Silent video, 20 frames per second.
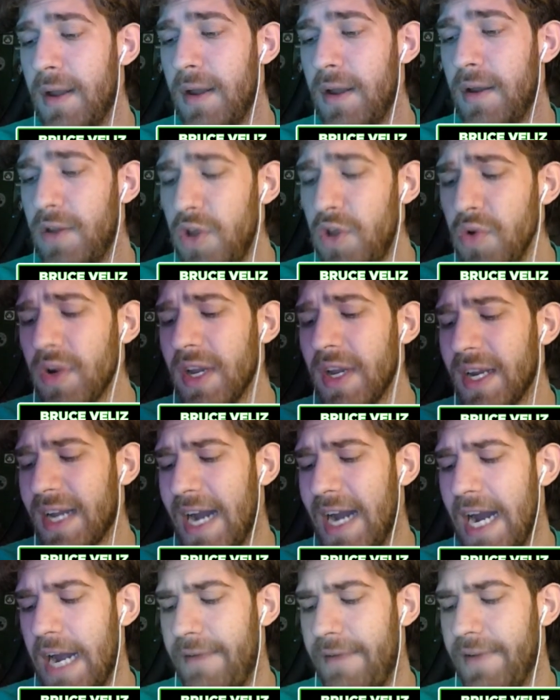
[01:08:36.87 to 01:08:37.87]
you can
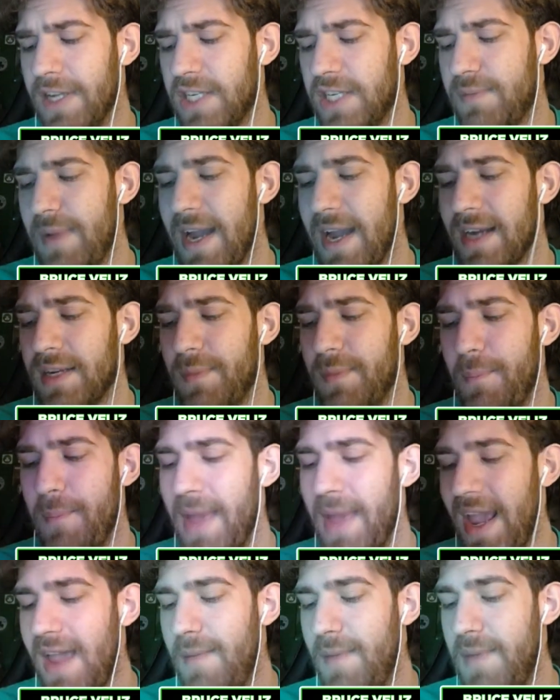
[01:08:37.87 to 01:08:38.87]
kind of expect.
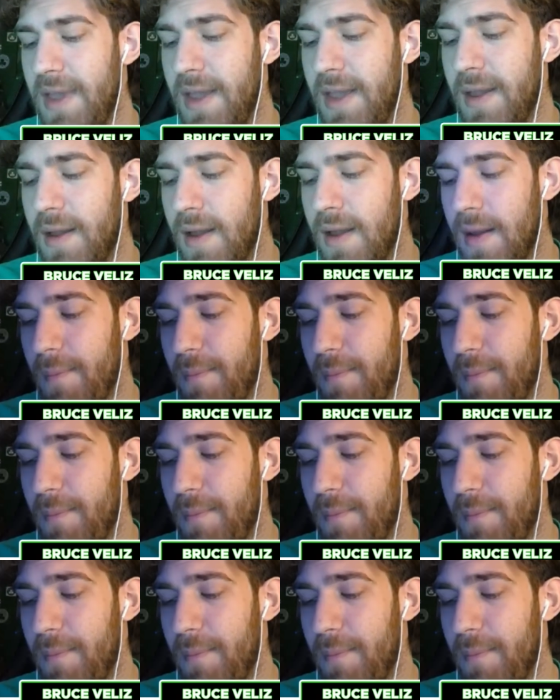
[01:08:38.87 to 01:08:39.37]
Maybe,